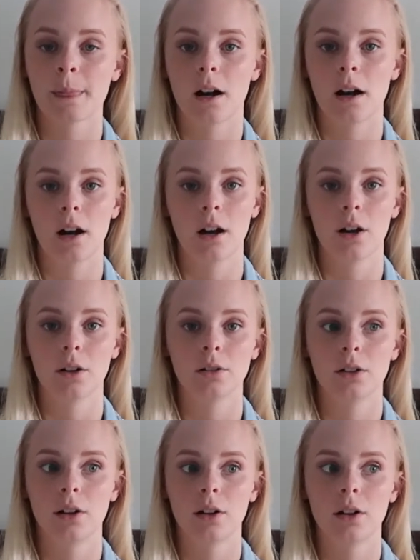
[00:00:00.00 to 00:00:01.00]

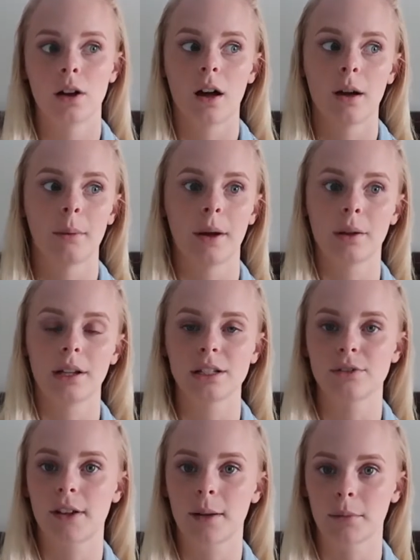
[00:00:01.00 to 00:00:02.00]
about
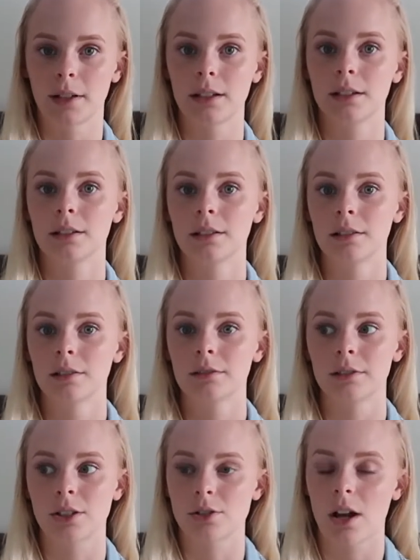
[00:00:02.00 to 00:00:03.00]
each family
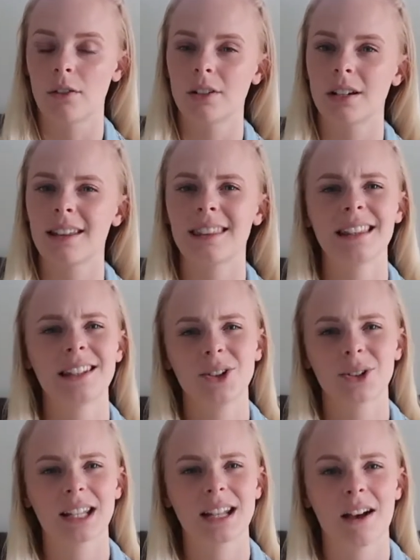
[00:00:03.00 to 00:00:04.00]
that you have. And I think
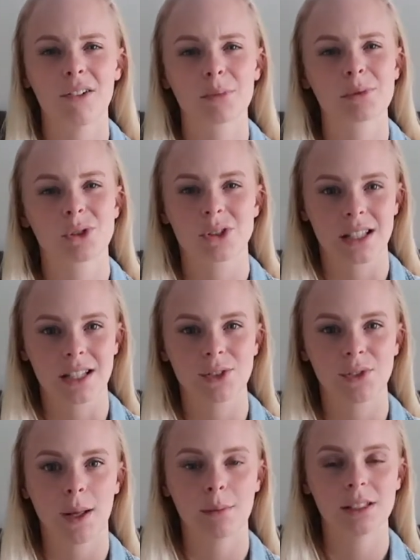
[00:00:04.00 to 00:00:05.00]
you can have up to 6
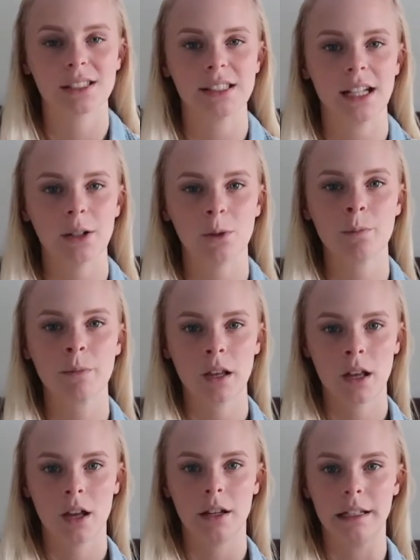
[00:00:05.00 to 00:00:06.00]
families now
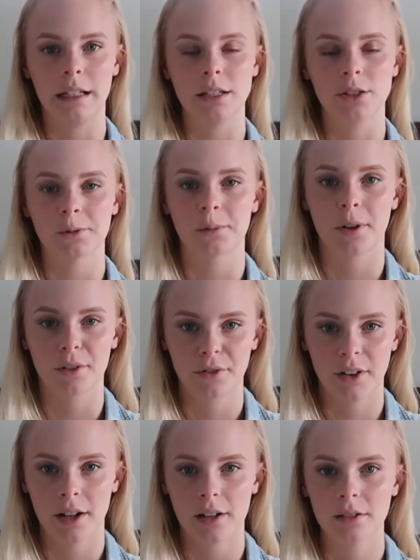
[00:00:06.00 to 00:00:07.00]
in your
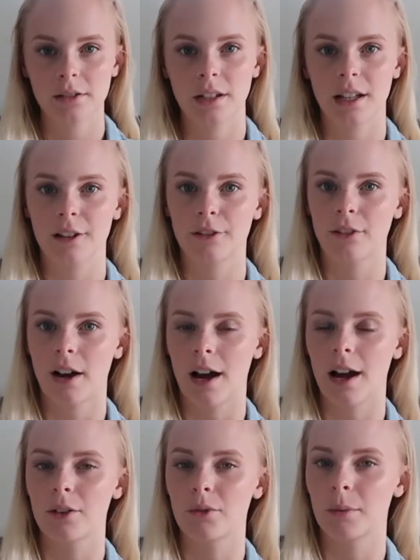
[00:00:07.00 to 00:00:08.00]
profile, if
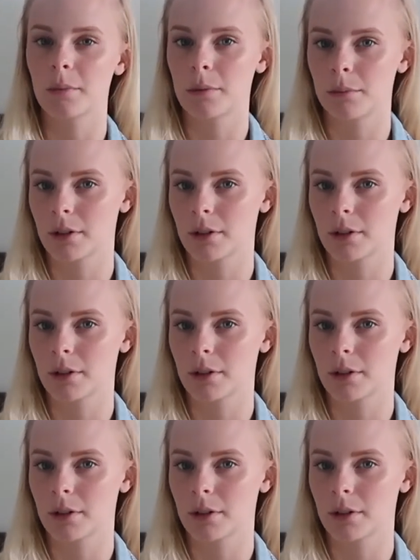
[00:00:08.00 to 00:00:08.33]
I remember